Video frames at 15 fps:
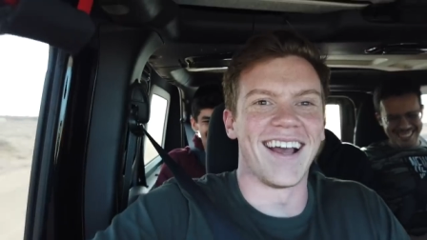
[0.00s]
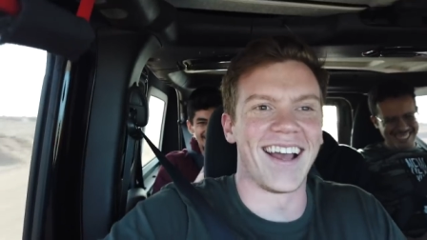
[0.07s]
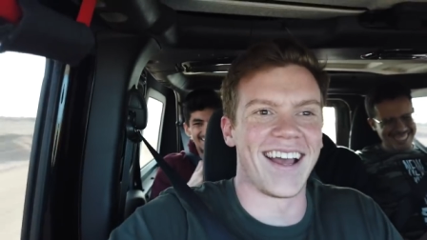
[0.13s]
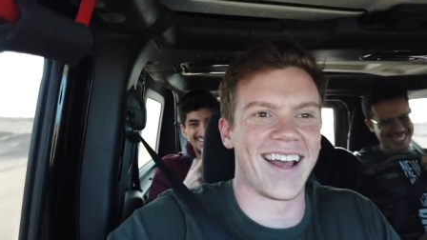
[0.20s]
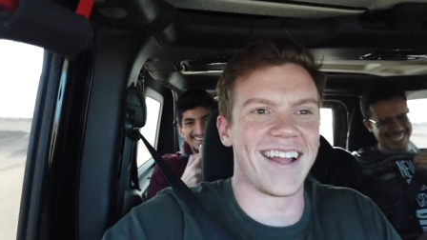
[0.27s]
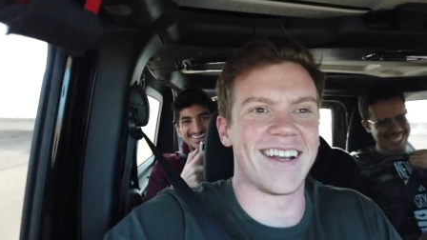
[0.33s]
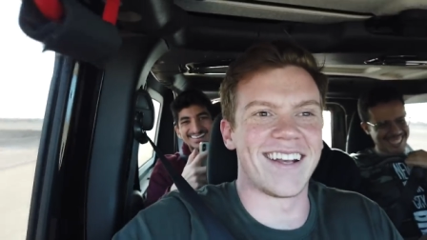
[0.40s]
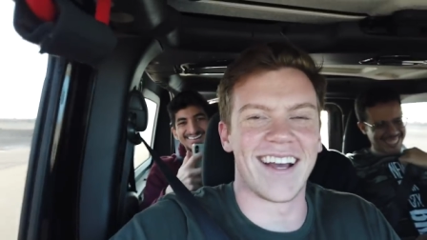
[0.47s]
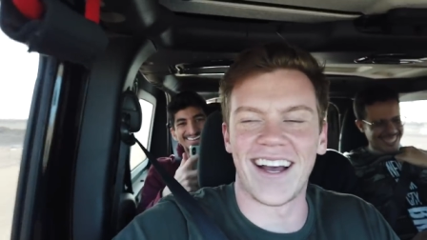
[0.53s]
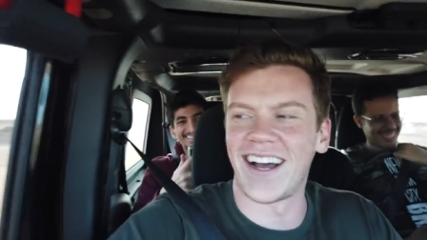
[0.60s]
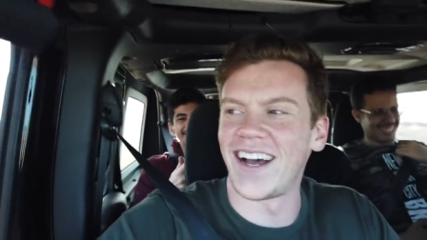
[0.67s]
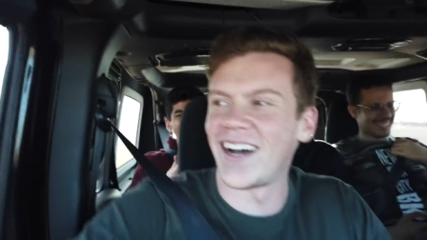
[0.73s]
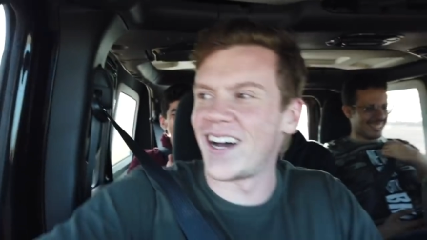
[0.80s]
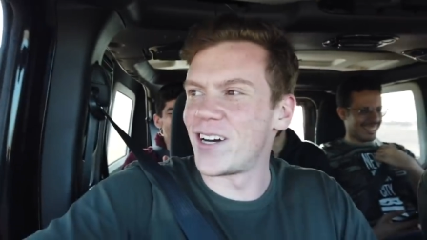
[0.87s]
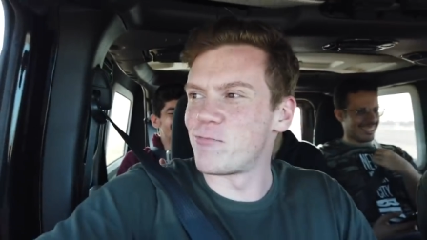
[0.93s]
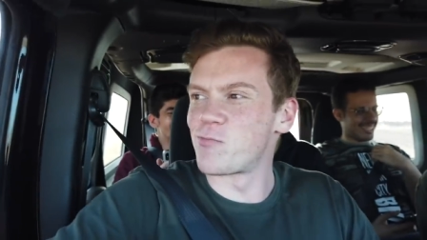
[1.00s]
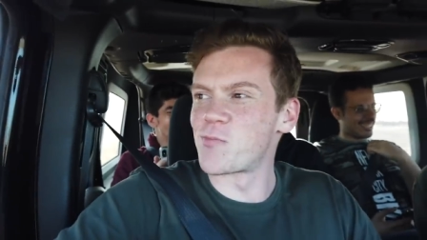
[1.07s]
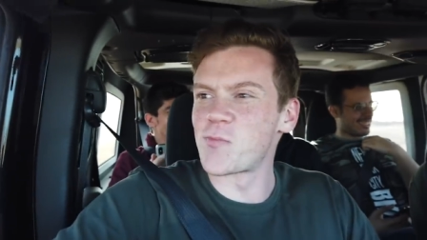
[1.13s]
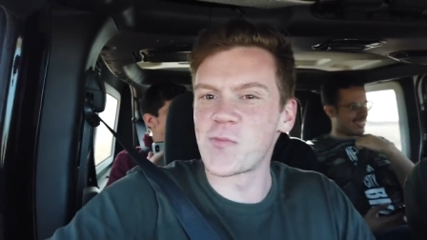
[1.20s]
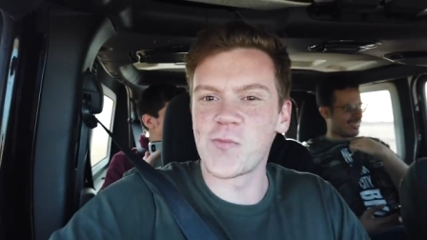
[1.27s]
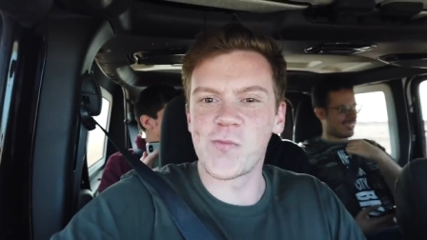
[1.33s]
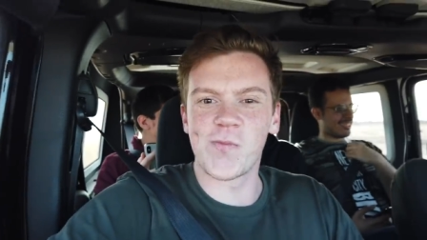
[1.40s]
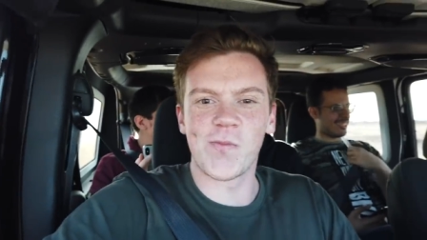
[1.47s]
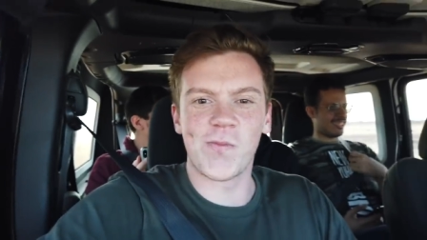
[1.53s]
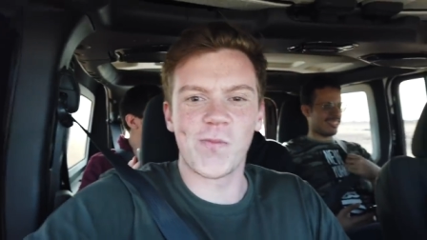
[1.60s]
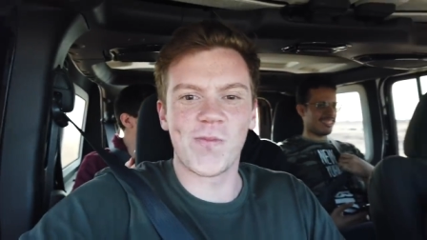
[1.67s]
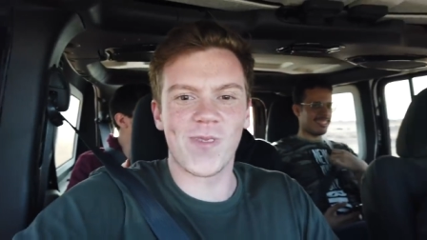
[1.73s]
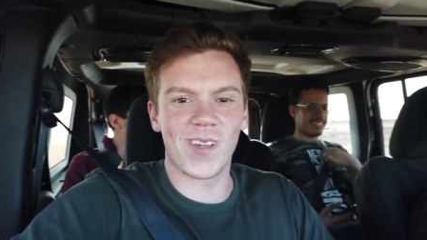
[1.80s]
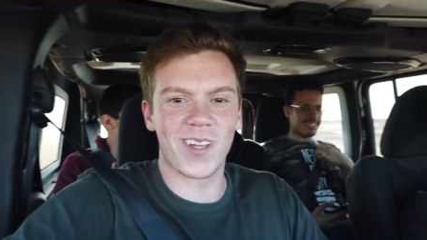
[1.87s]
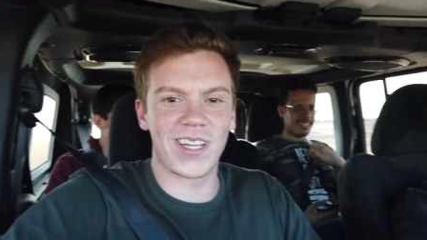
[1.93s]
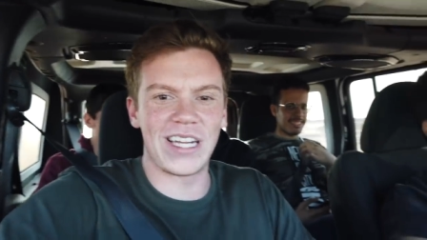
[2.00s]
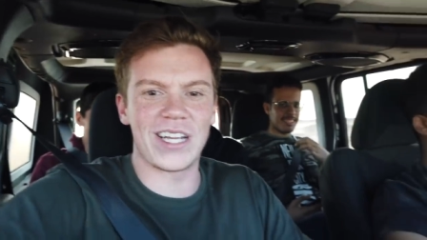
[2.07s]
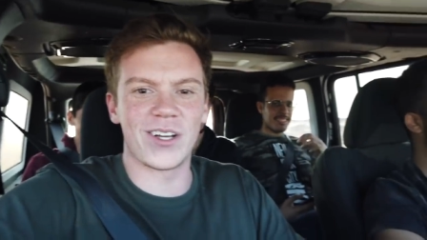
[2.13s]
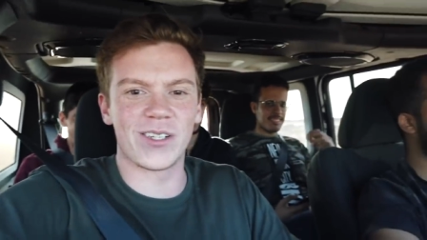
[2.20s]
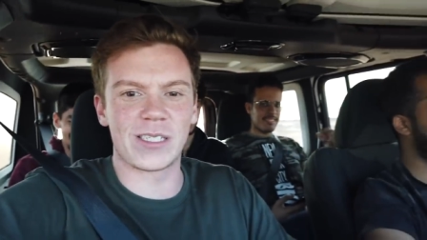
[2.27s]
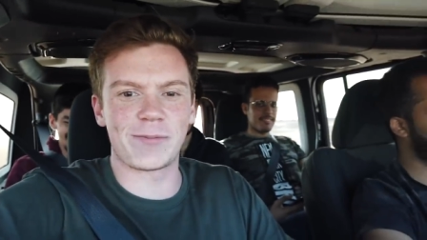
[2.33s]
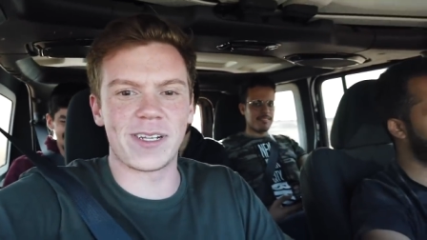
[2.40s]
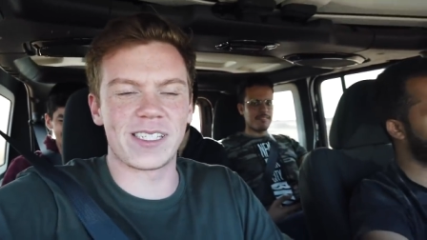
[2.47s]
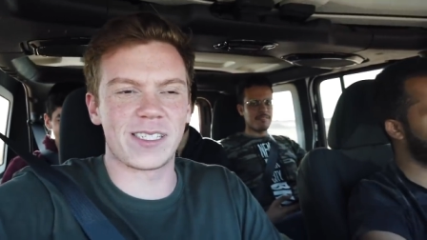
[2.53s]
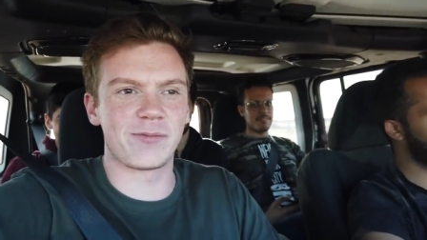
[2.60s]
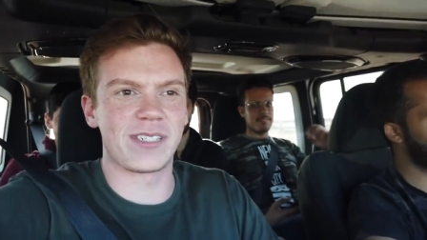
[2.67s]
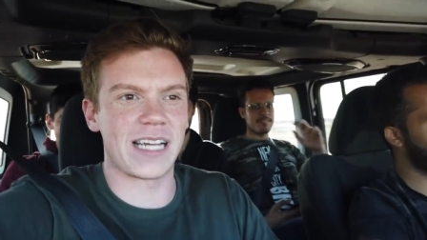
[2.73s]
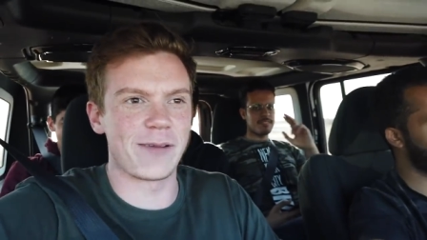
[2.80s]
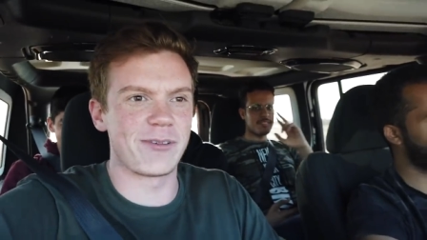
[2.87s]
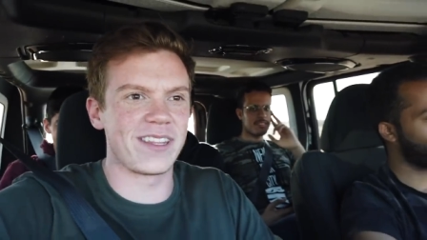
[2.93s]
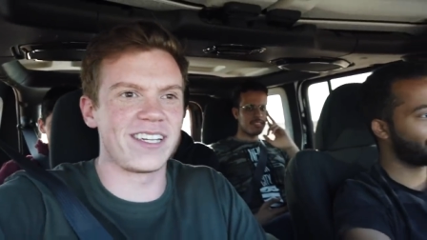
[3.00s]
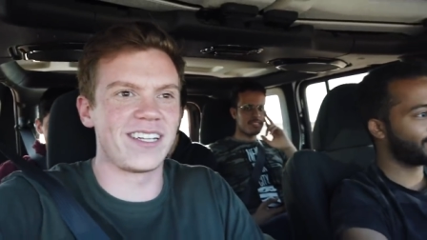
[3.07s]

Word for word: and um, gonna go spend some time in